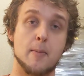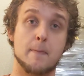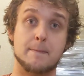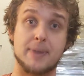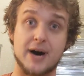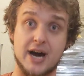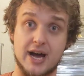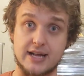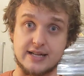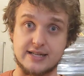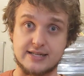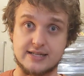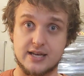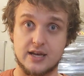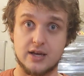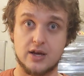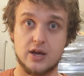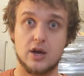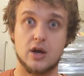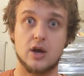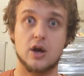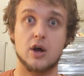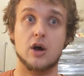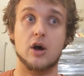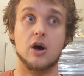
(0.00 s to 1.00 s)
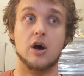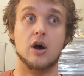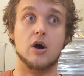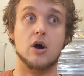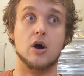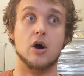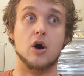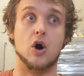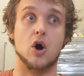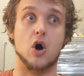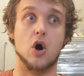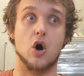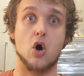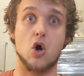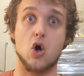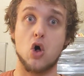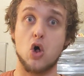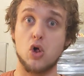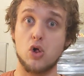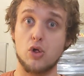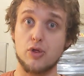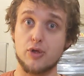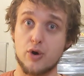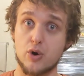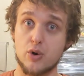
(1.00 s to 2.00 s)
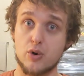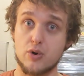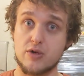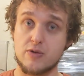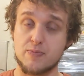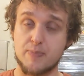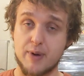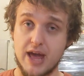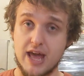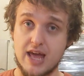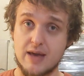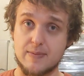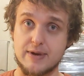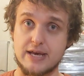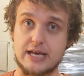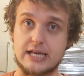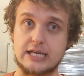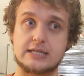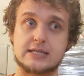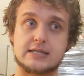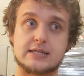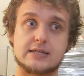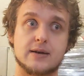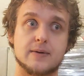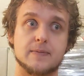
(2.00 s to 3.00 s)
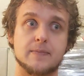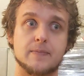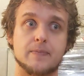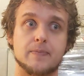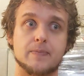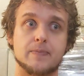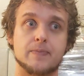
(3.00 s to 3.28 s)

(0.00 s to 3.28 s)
But all those babies,